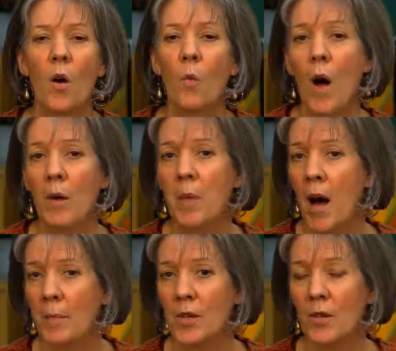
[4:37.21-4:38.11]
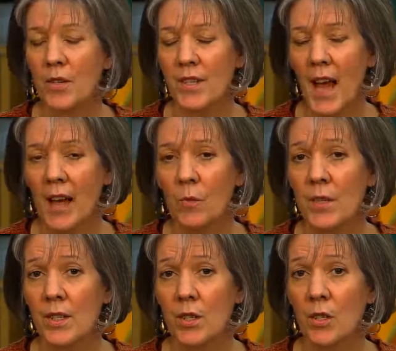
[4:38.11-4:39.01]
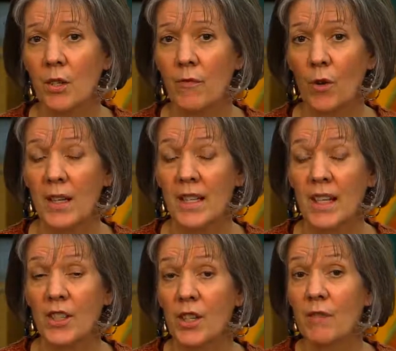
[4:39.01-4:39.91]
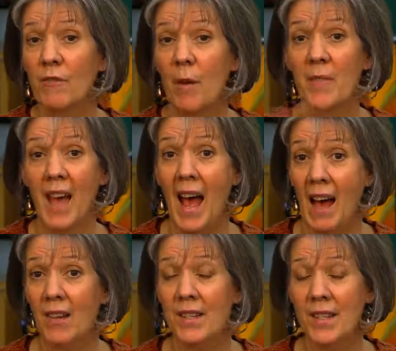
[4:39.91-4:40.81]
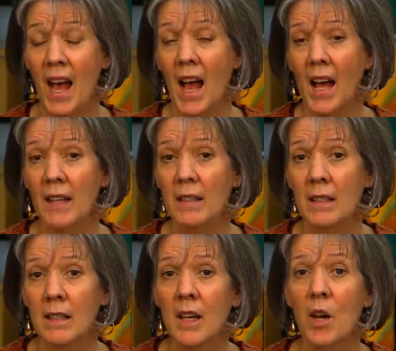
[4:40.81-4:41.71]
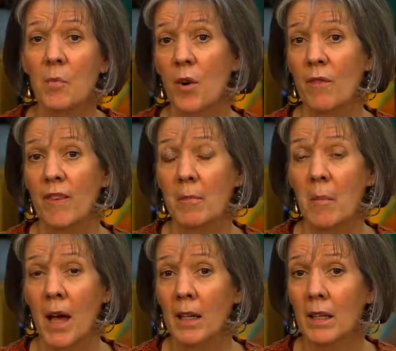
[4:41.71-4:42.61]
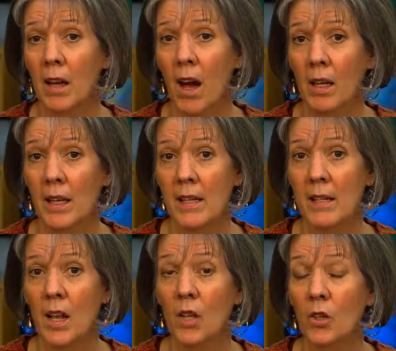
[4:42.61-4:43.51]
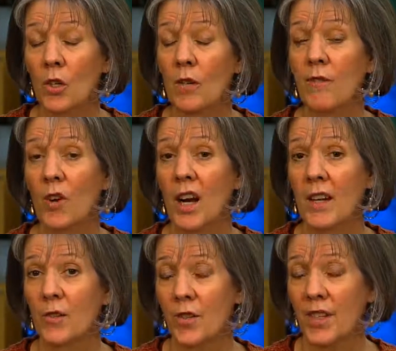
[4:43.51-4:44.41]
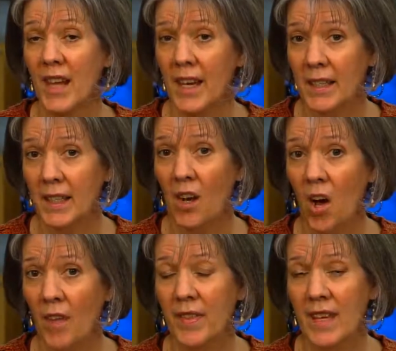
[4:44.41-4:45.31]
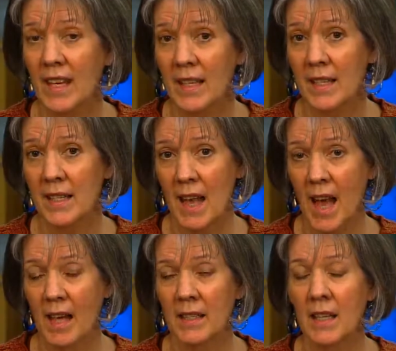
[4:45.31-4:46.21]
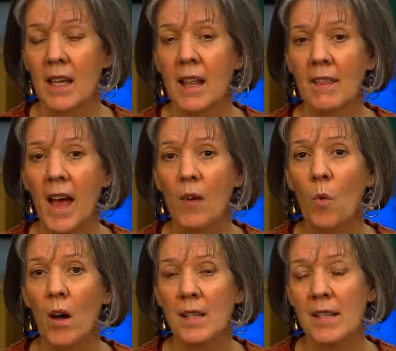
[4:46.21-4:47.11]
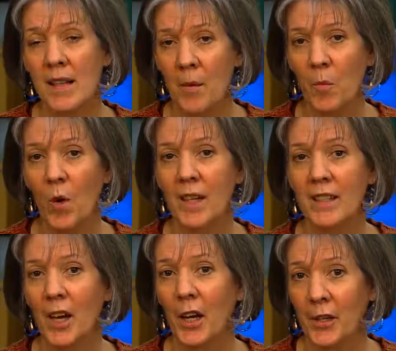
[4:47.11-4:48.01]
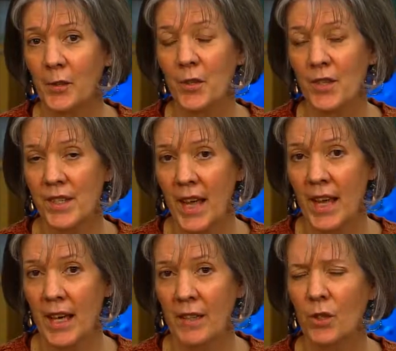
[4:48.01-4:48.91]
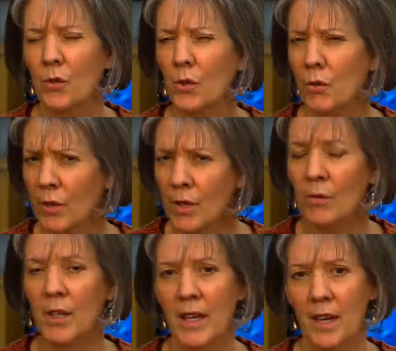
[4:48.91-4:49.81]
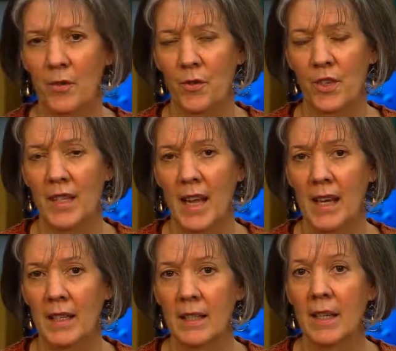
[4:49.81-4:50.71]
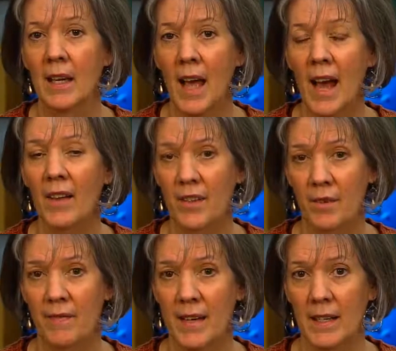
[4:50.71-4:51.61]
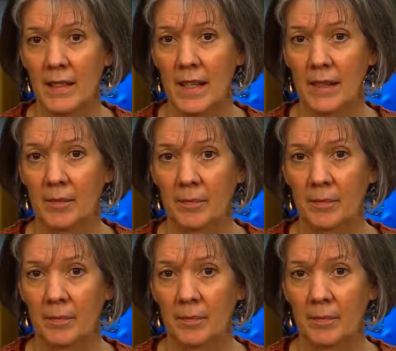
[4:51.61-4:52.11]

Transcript: While popular sanguines look for attention from the outside, perfect melancholies look for understanding on the inside. They want someone to understand, truly understand, how they're feeling.